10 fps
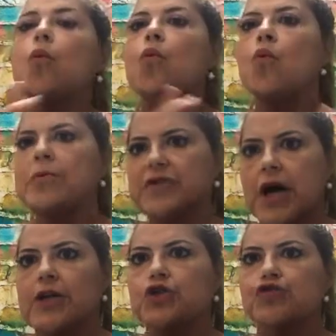what
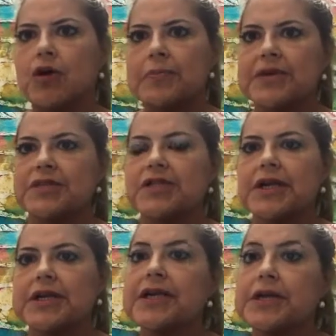Donald Trump has
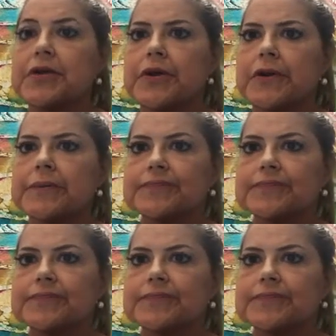done either.